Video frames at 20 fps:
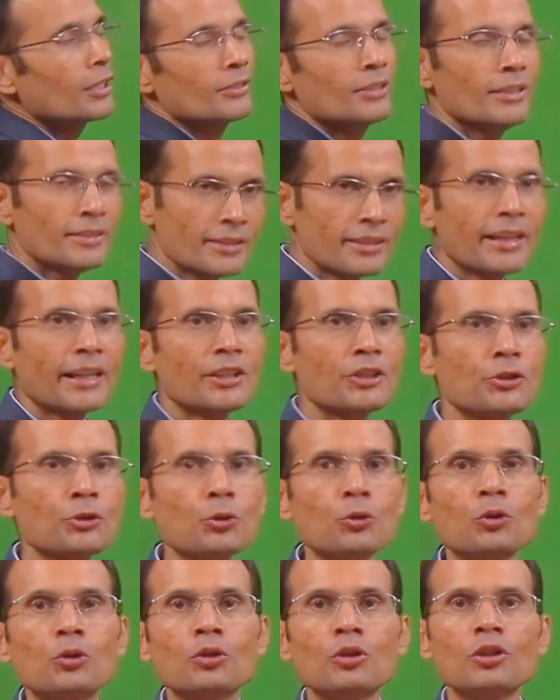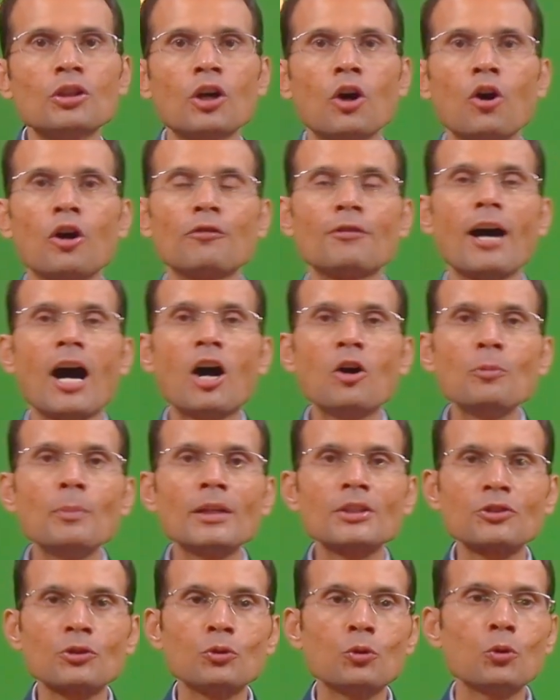this ratio of how
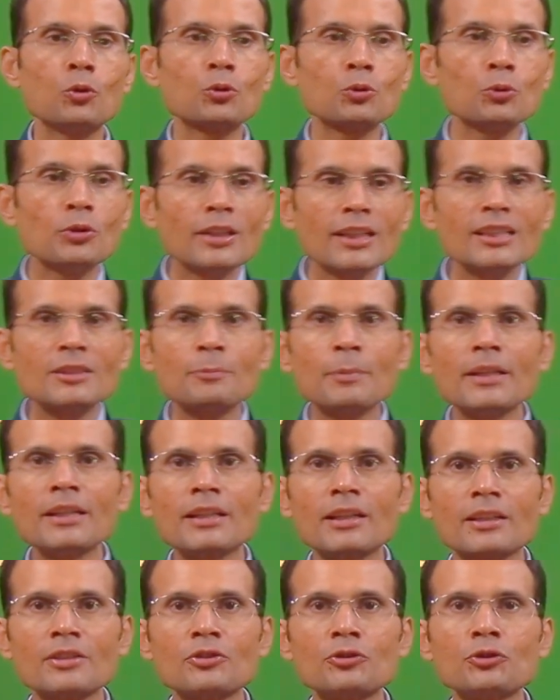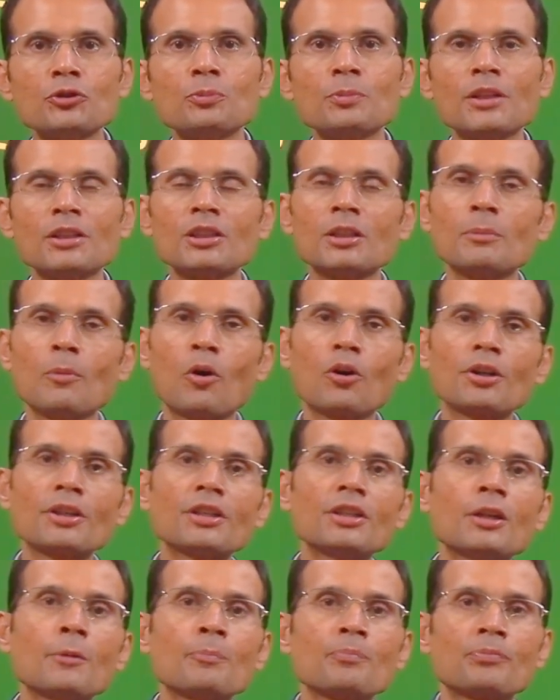much O2 is being consumed in the
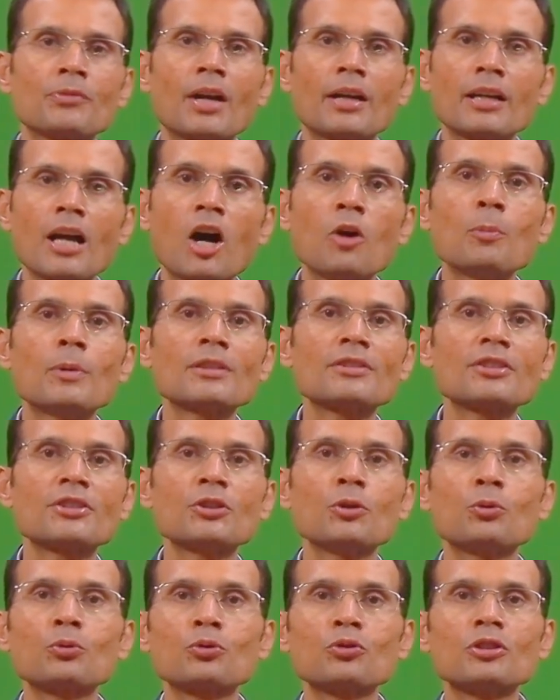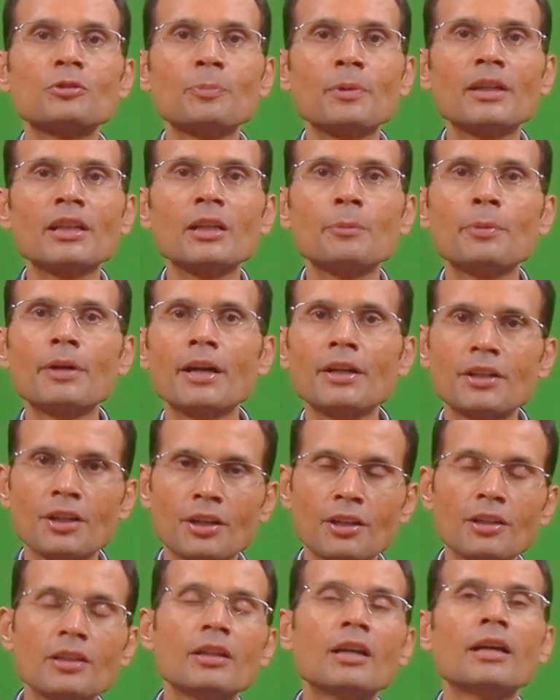body and how much CO2 is being
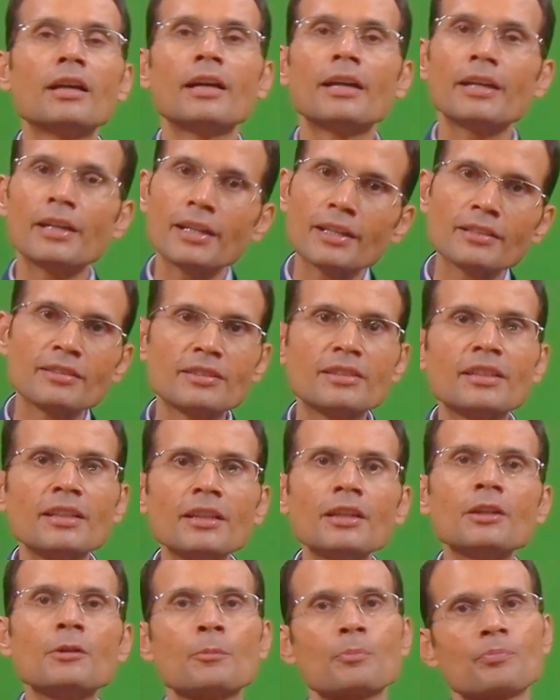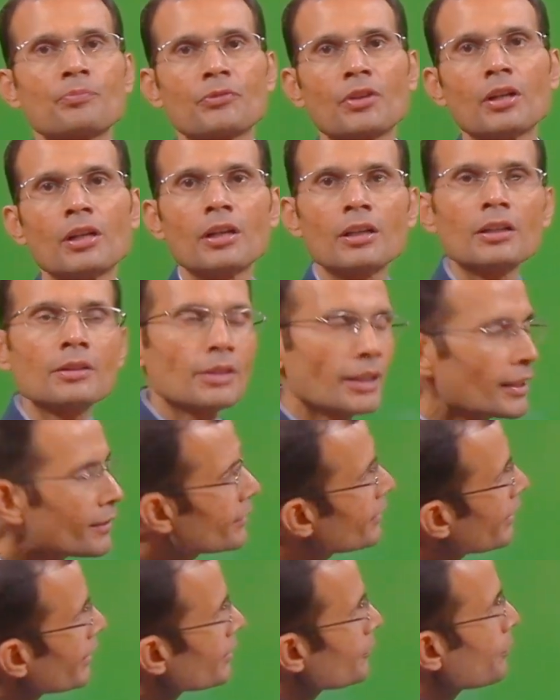liberated is the
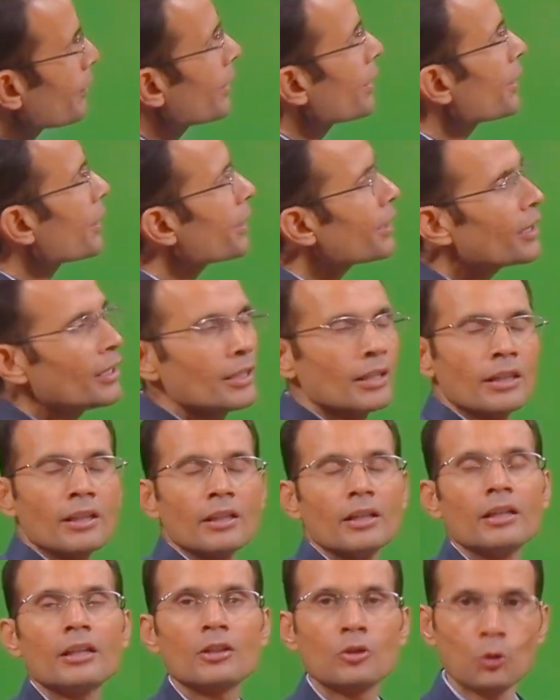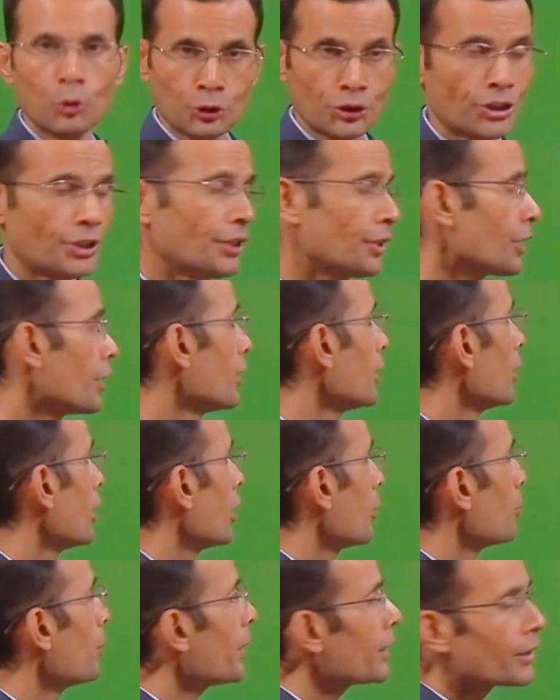respiratory quotient.
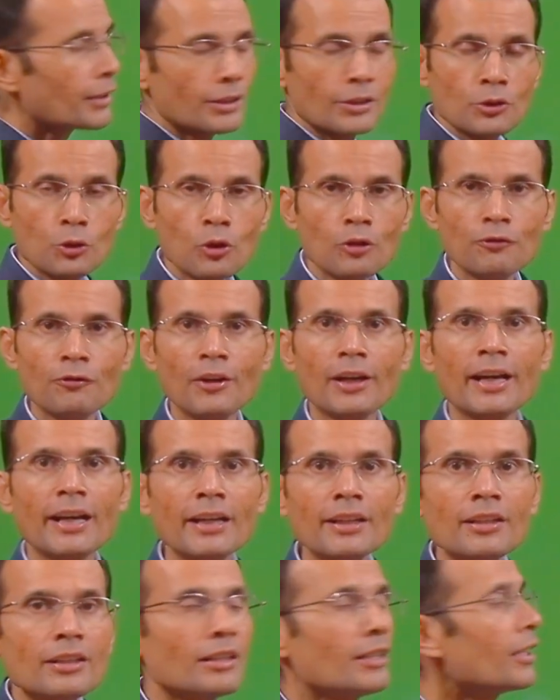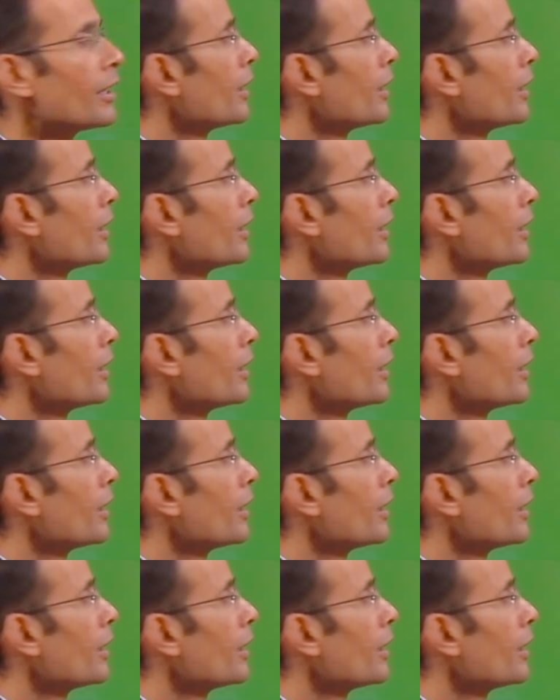But don't forget,